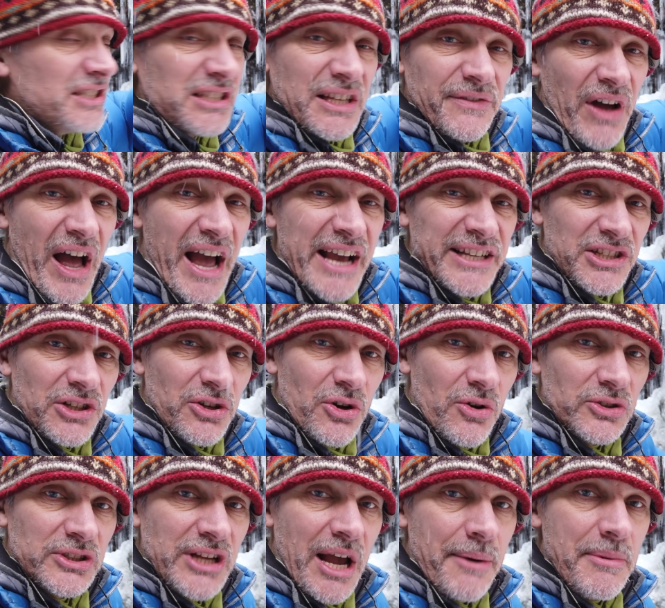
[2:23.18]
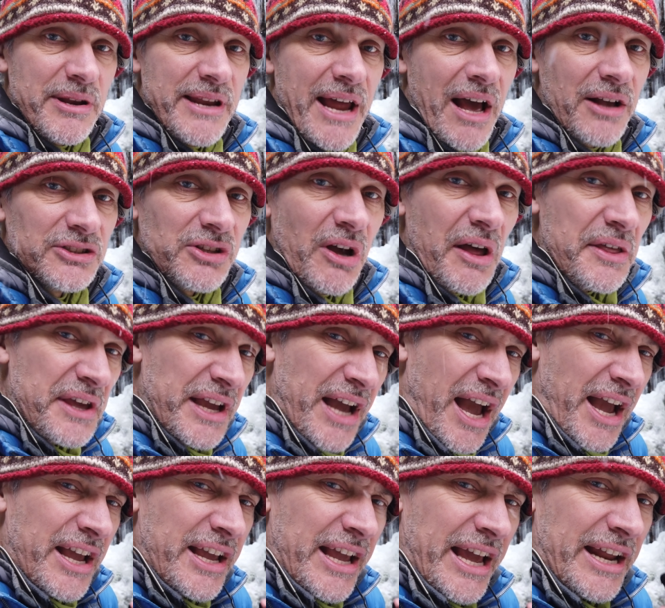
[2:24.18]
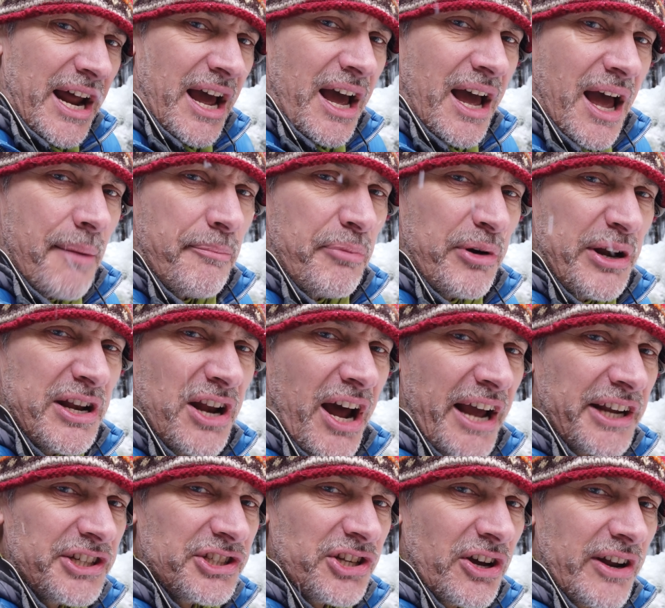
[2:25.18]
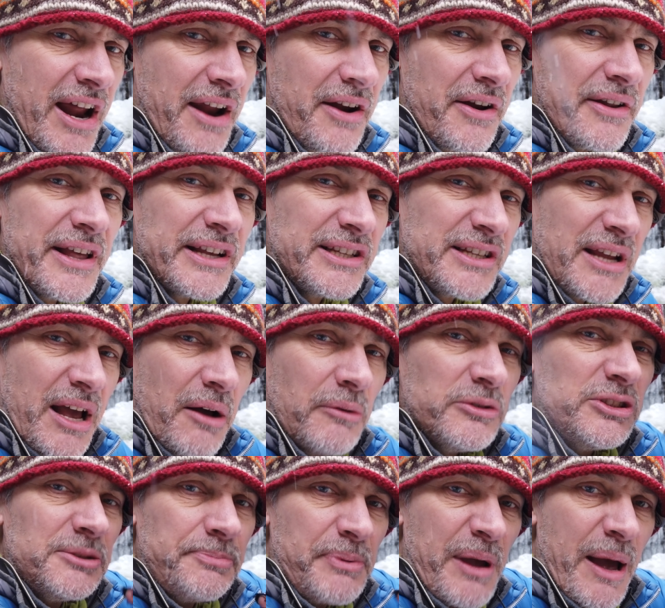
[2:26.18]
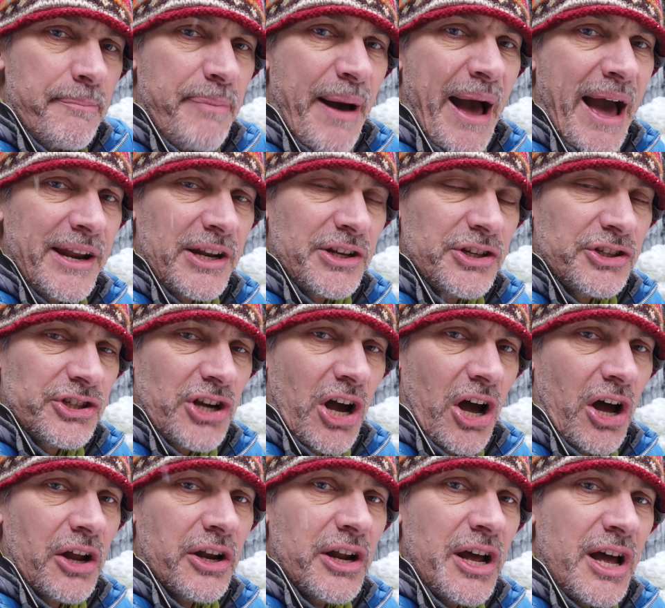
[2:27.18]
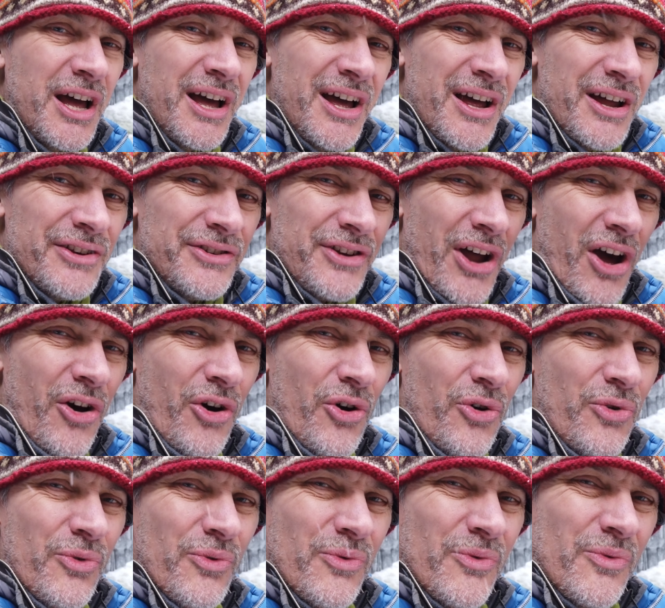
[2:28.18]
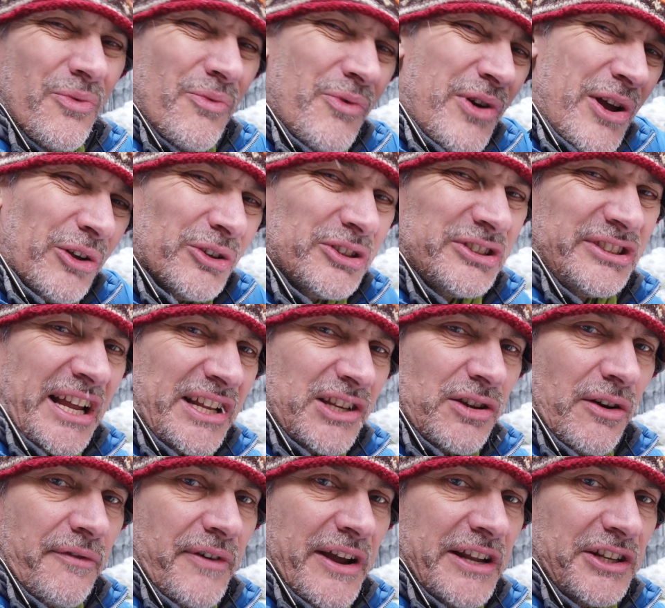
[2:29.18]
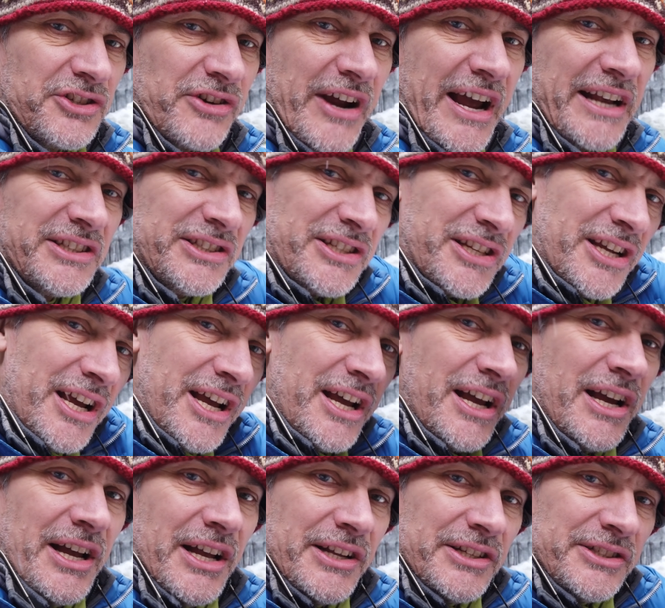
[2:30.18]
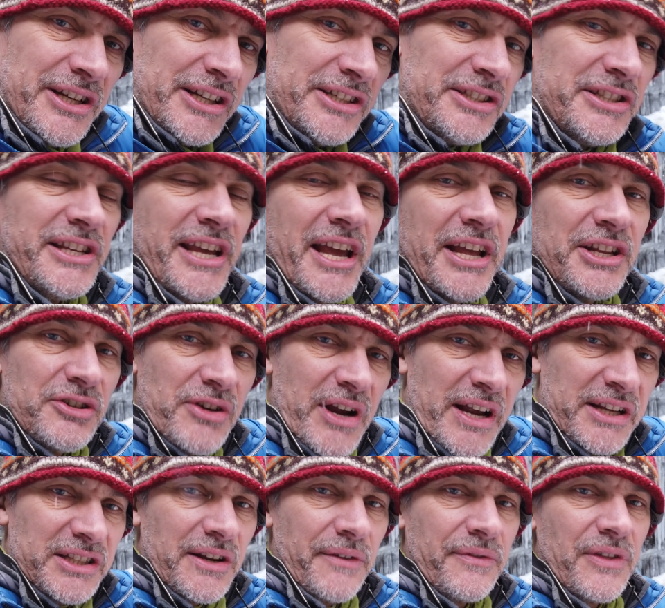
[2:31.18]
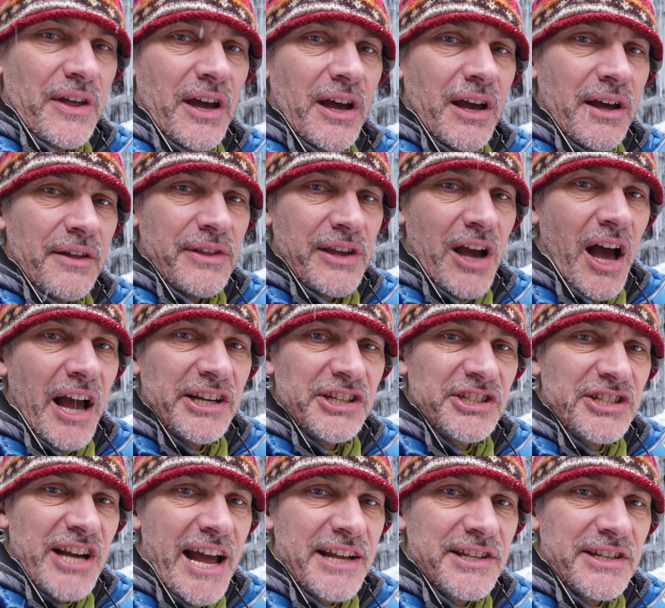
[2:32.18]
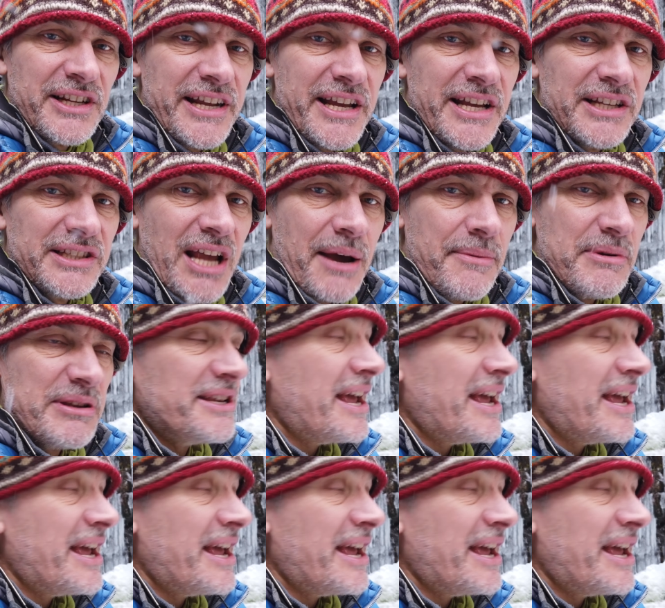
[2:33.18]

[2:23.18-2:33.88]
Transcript: tons of icicles coming down. So I think I could get a pretty nice shot out of this. It'll just be a pattern shot. No real center of interest. Just the interest of the ice chandeliers